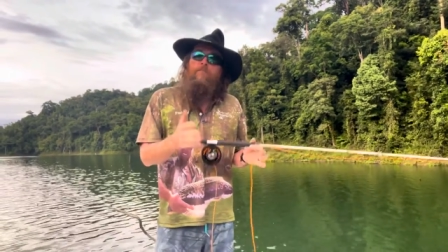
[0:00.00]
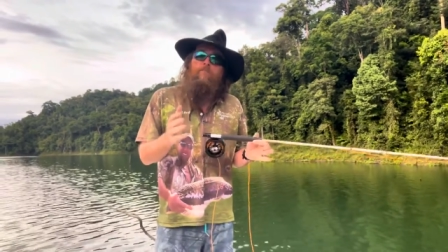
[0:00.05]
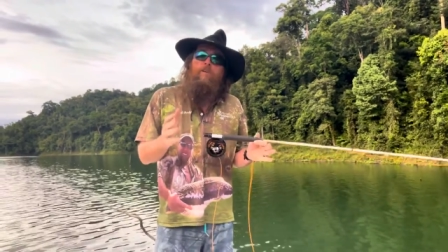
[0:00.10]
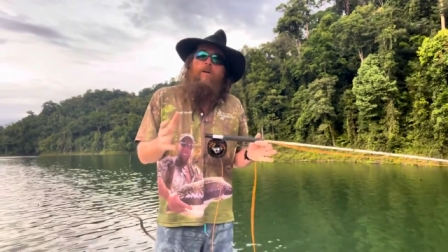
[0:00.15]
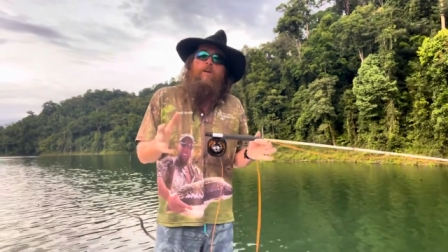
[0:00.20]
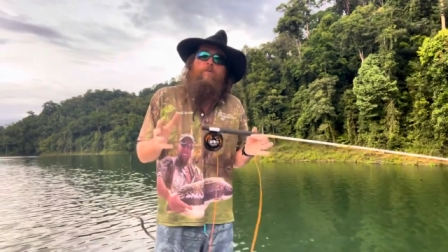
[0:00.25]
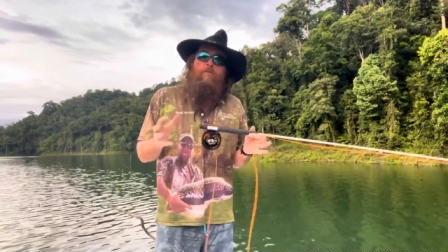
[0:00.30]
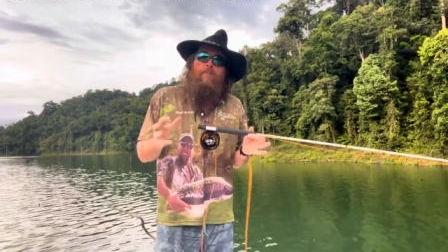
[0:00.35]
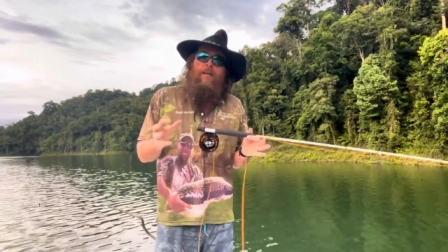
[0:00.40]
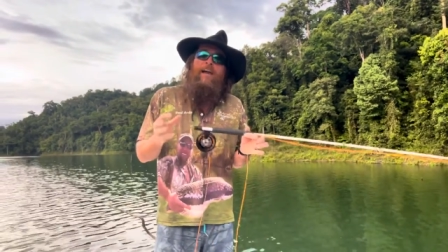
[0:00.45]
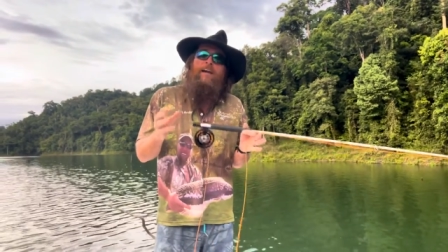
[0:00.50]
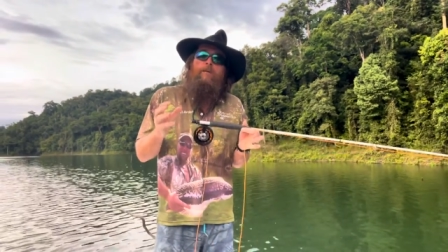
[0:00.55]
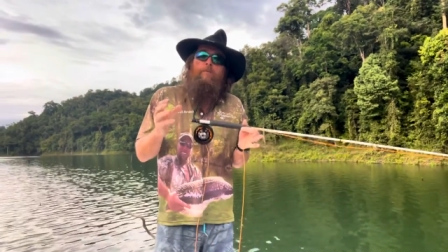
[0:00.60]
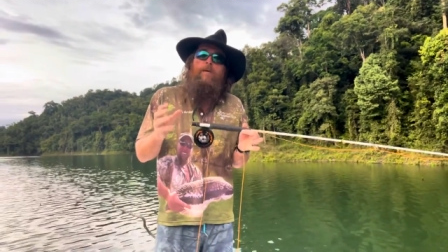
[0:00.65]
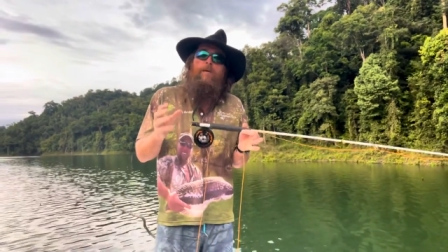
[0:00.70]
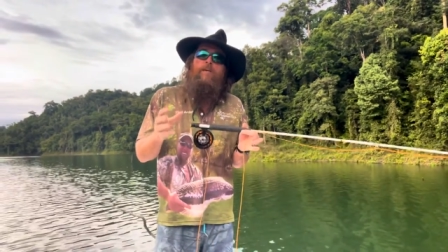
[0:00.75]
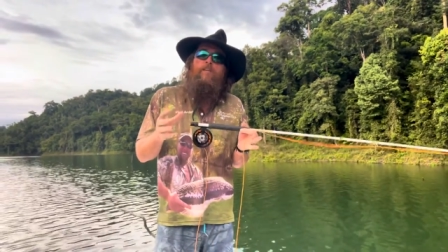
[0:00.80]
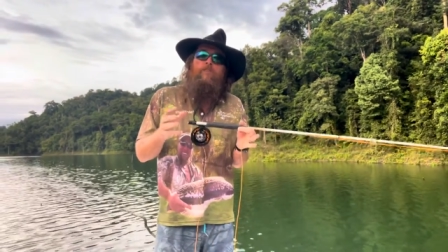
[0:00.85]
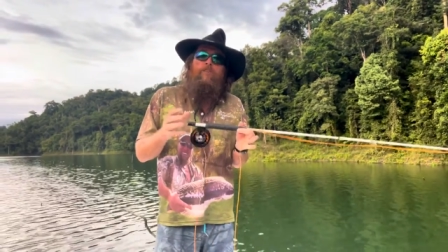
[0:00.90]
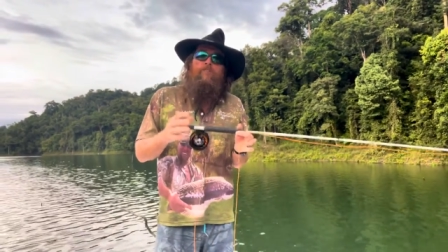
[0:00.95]
So that
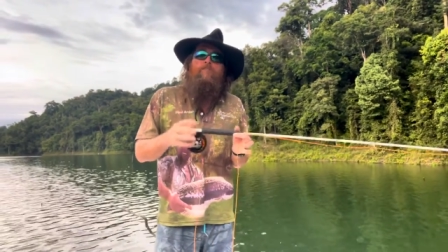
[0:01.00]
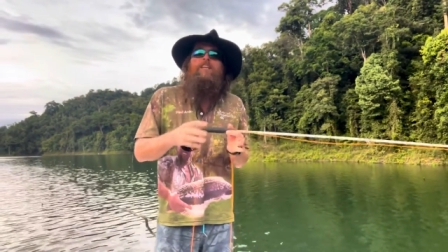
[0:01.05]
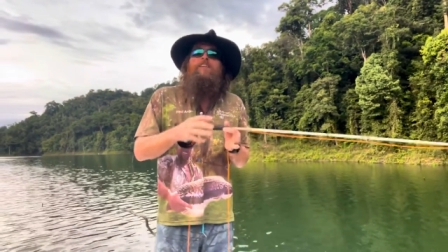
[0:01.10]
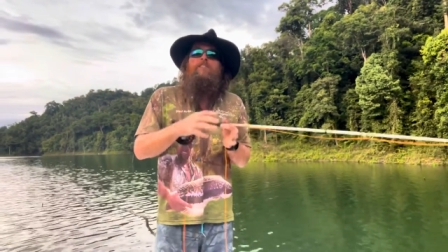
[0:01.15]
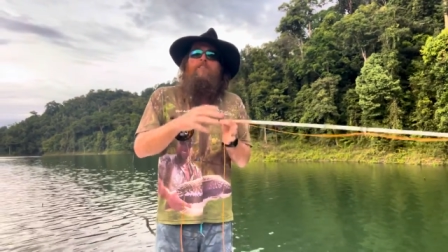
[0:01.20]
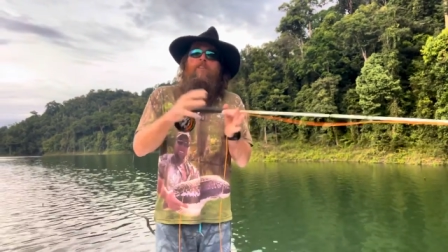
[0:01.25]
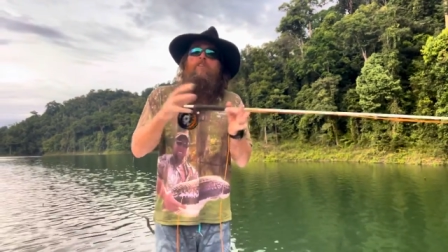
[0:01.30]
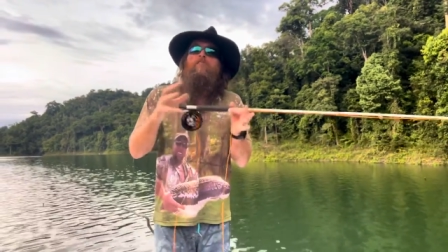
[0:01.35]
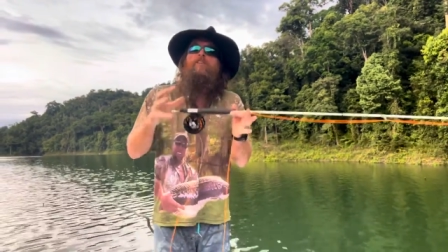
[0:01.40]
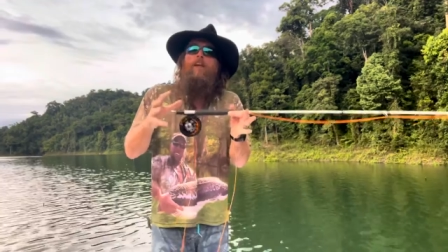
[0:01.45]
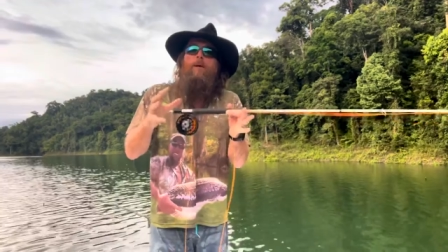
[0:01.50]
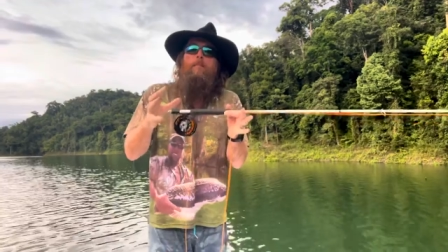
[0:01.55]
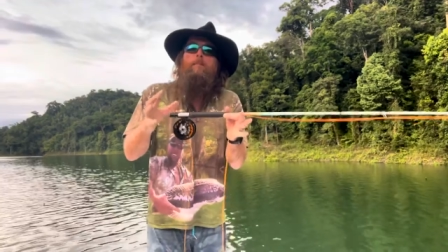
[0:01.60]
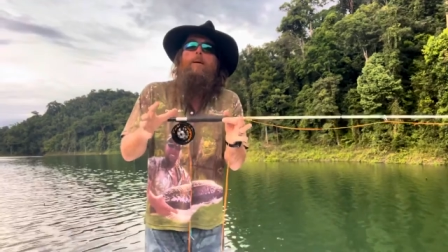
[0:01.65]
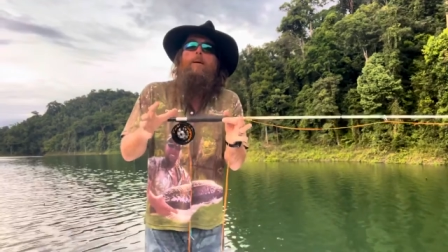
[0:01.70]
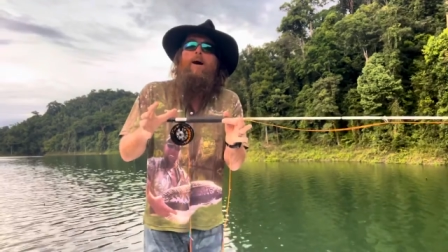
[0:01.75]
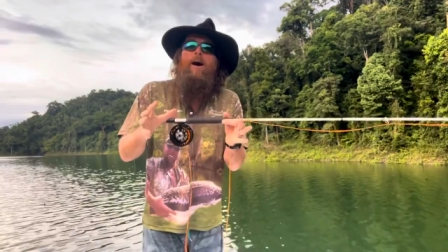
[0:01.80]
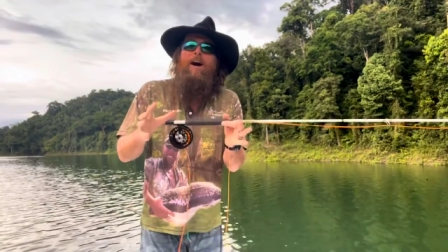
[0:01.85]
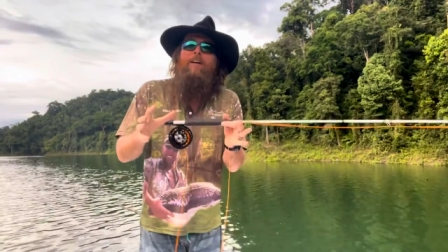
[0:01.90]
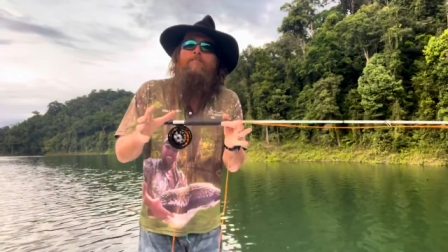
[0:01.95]
we could just say the tip
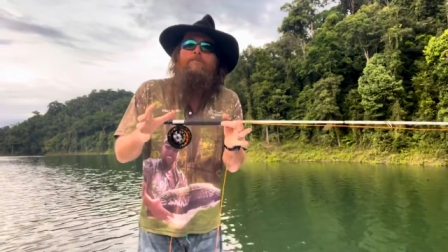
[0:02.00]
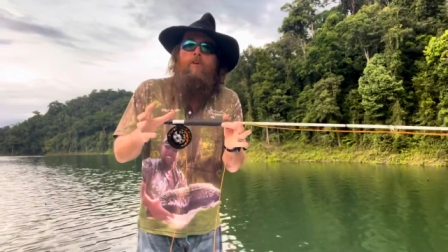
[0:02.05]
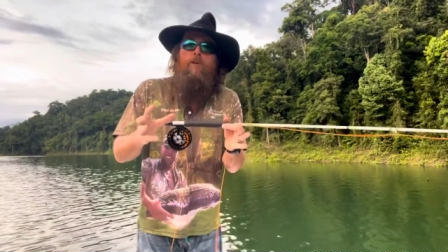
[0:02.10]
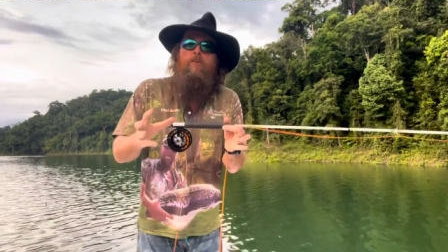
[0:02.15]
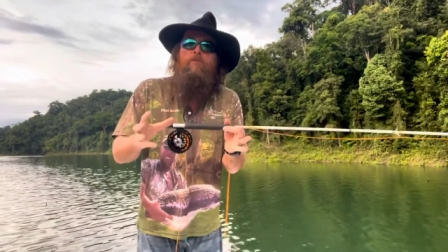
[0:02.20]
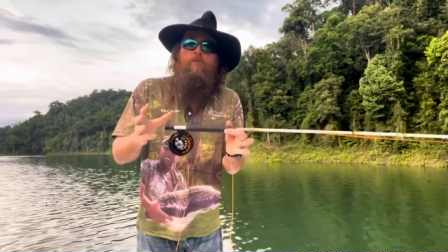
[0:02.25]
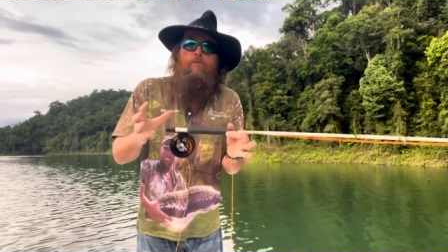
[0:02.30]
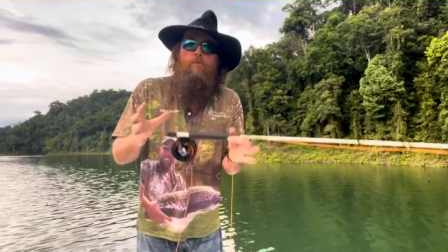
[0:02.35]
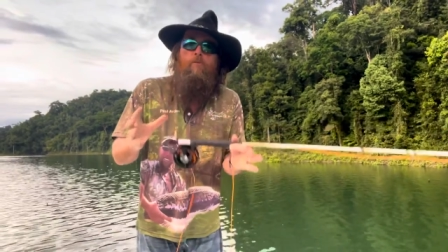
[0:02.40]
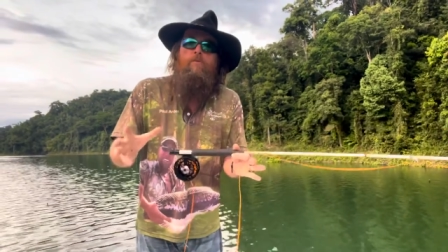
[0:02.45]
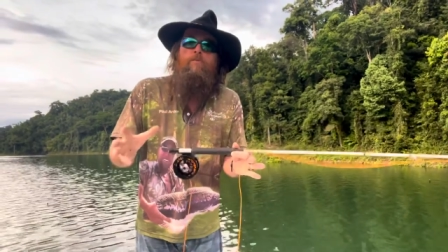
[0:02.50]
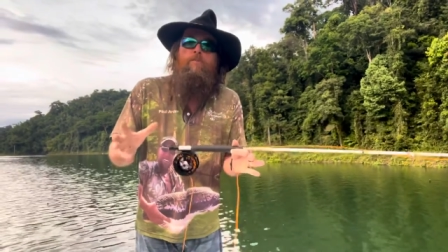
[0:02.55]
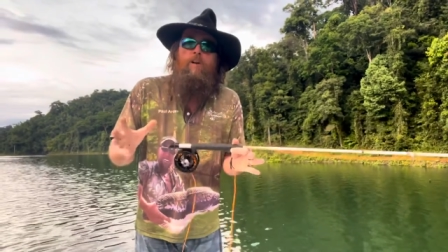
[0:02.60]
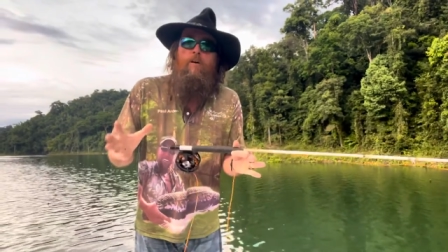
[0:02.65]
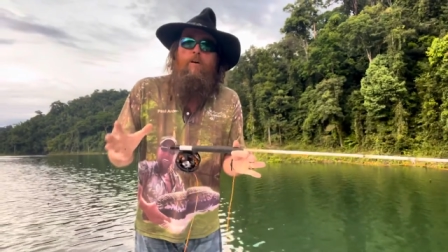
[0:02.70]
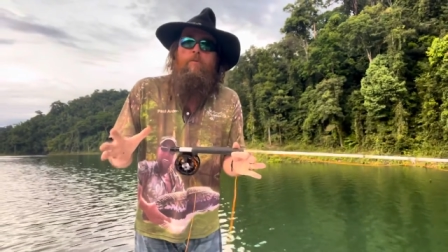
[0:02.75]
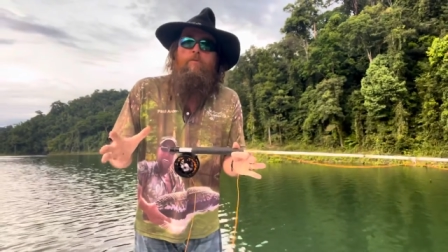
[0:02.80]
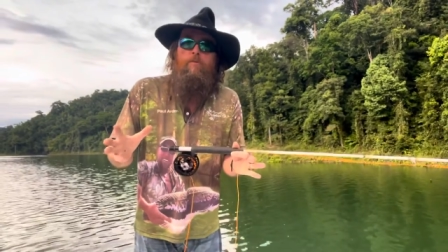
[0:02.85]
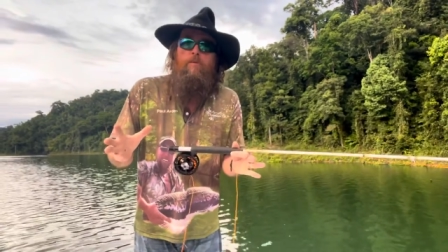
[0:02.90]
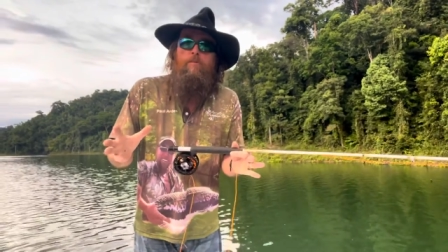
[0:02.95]
path is a
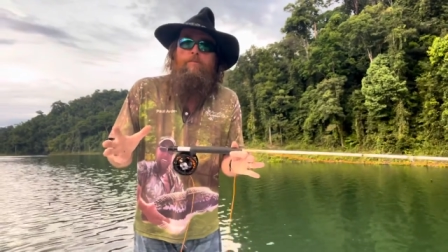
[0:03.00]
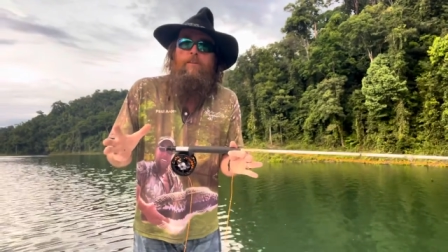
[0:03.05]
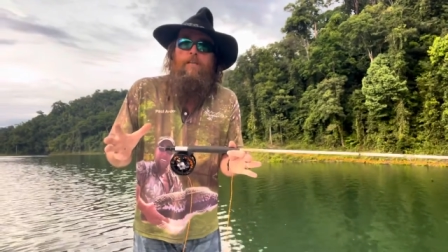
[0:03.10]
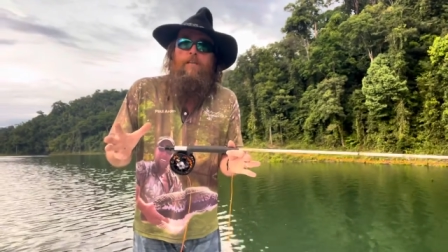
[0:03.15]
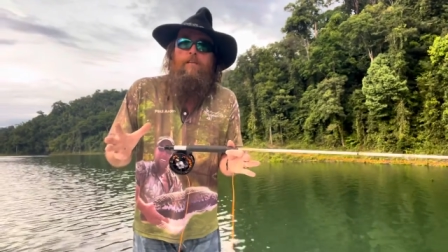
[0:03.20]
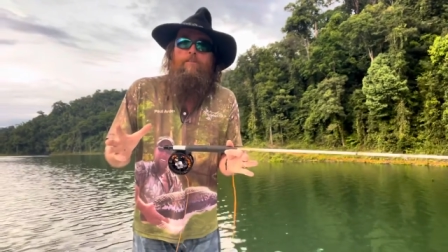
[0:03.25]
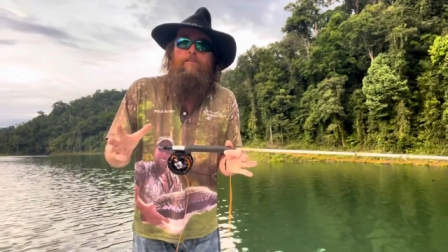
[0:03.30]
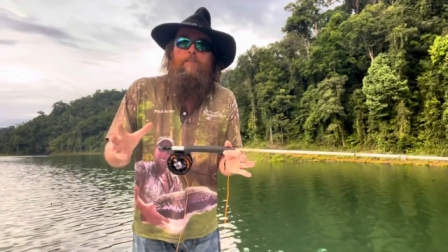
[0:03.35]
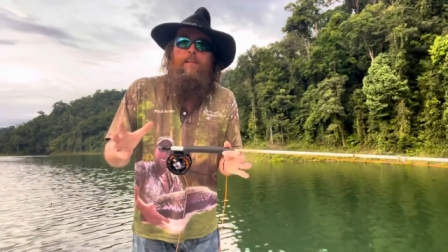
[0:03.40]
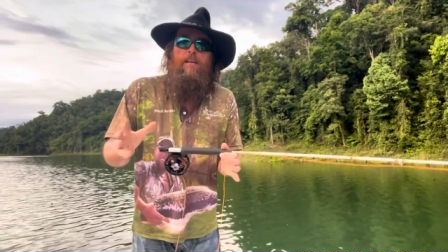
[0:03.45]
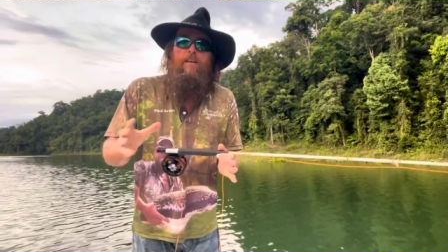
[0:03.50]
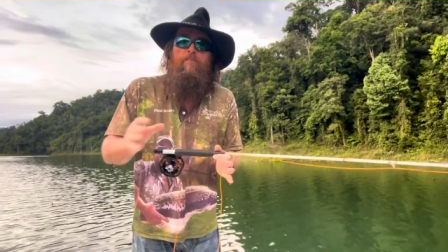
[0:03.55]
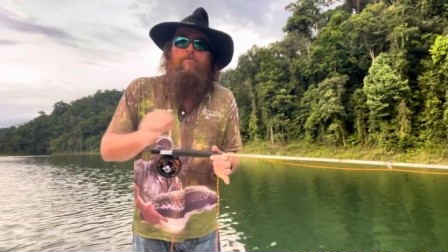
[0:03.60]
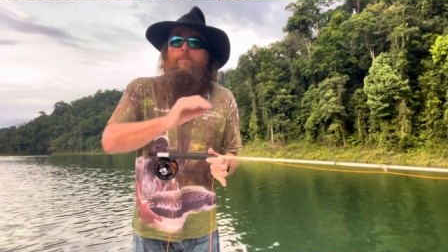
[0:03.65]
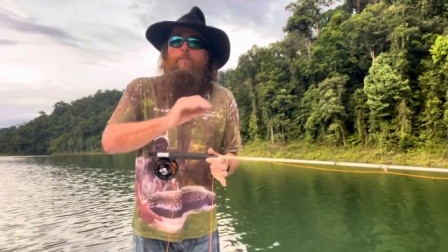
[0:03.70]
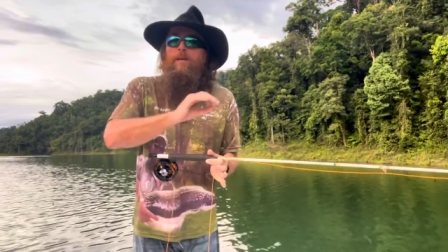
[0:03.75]
result of these things.